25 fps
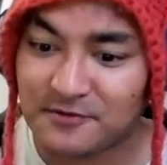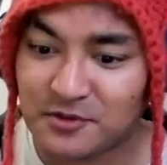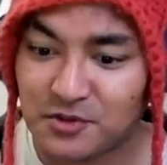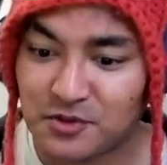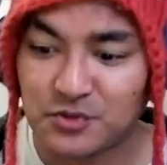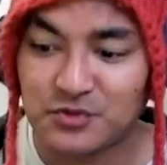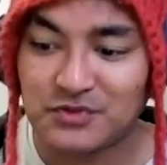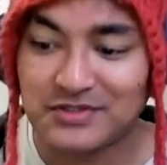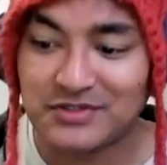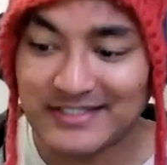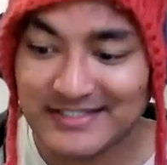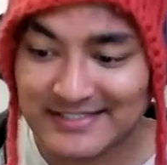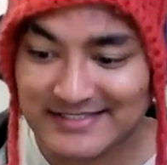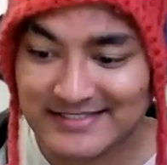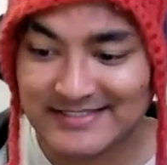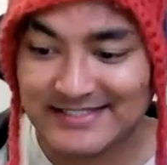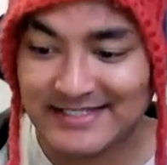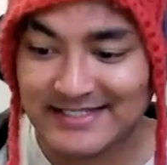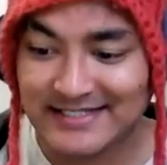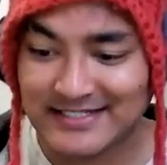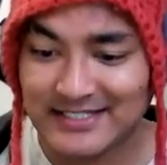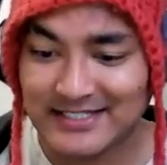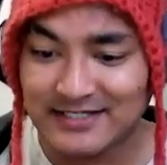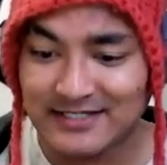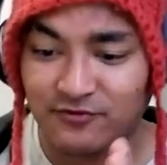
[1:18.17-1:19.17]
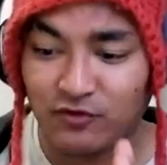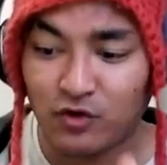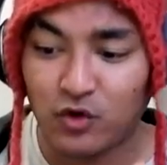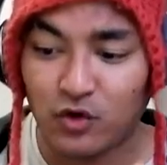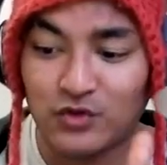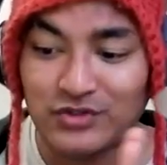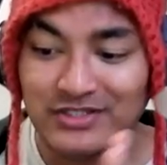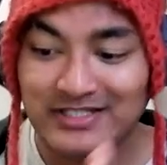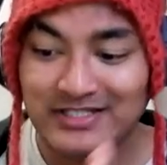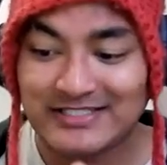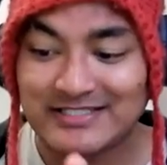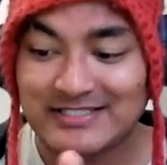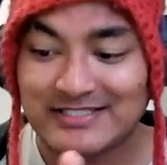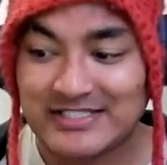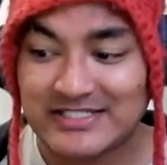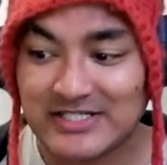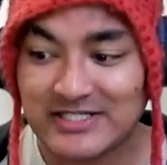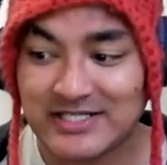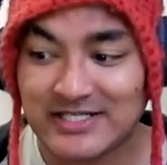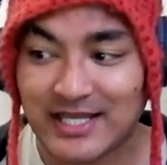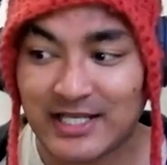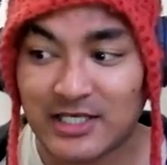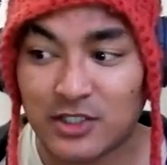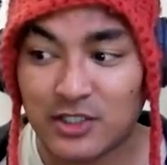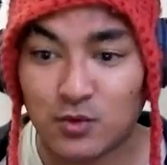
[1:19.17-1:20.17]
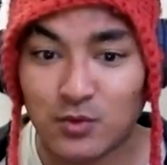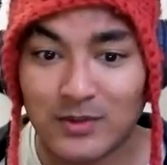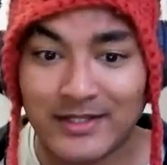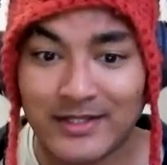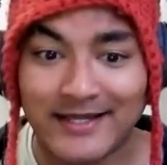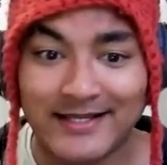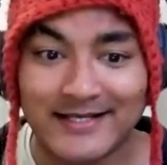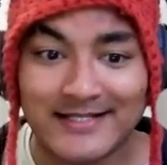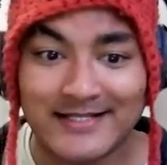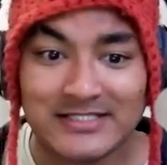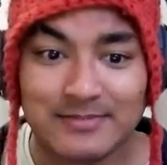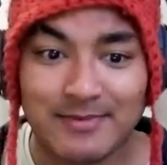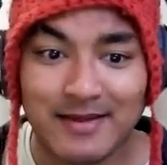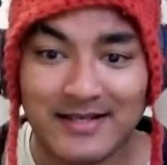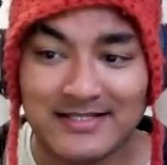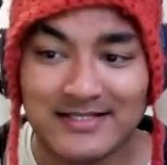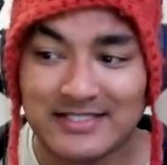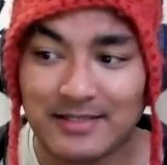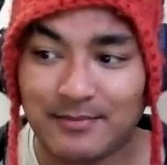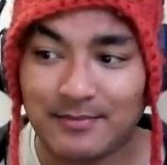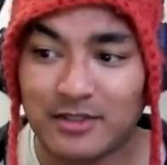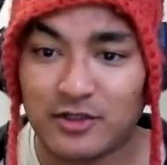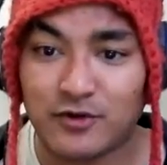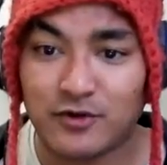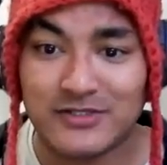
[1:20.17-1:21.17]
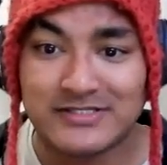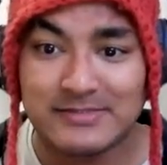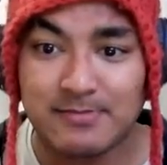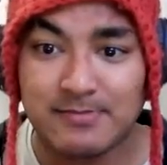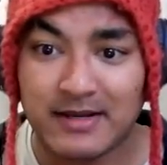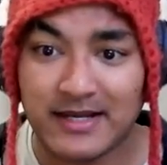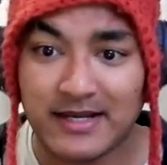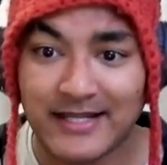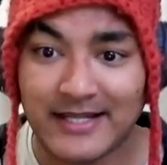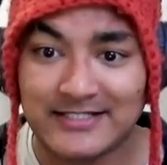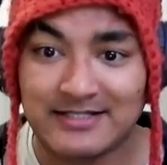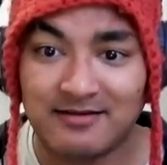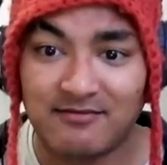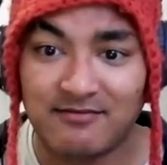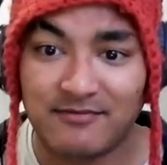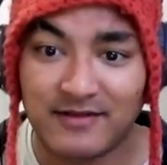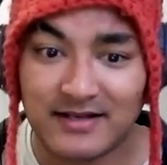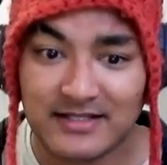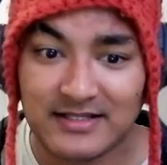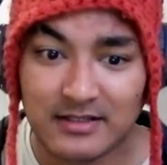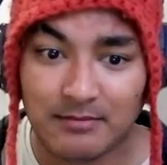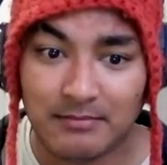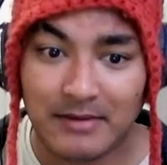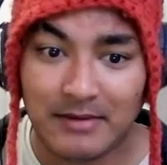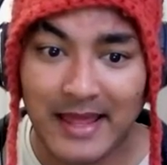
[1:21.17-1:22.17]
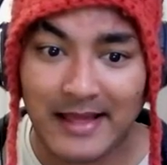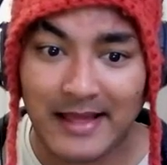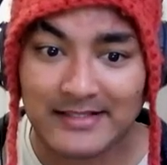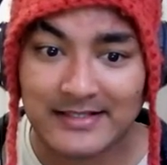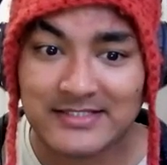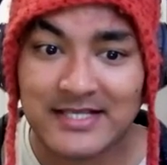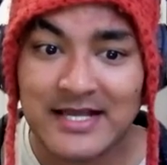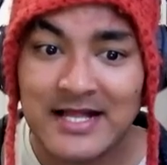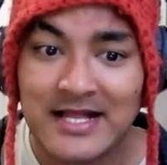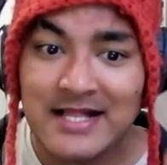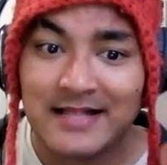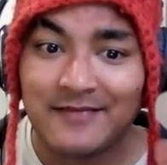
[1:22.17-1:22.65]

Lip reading: follow this technique, follow this trick, and you will get is band 7 or is band 8 in fill in the blanks,